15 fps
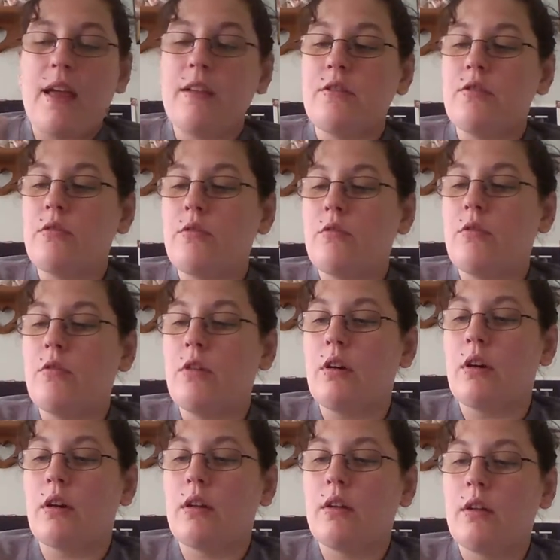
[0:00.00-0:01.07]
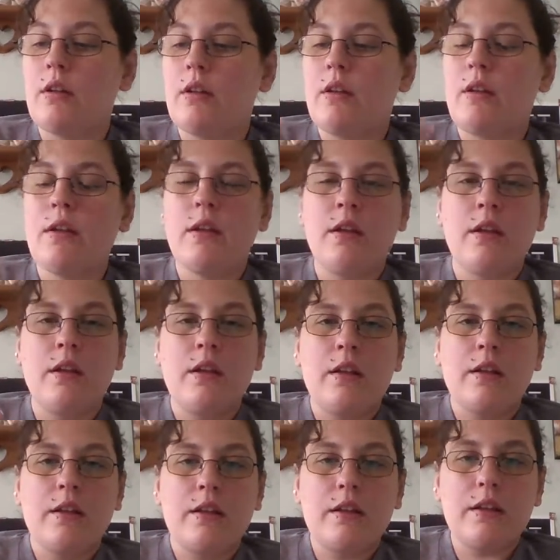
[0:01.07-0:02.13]
is so cool.
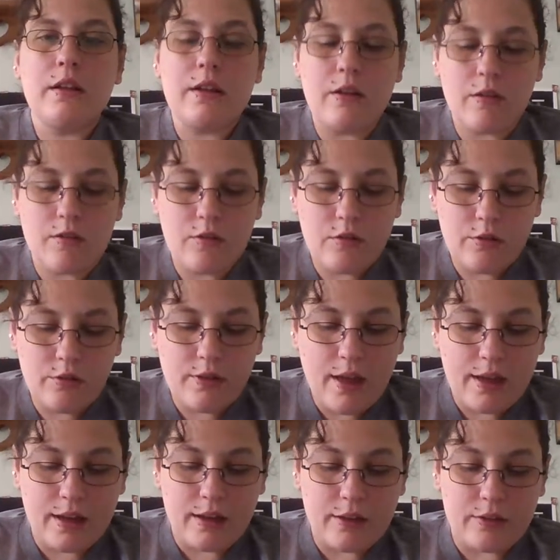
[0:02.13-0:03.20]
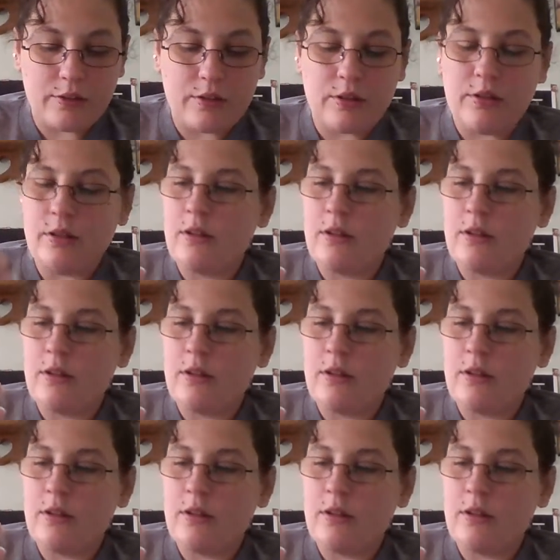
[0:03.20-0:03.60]
Look how cool that is.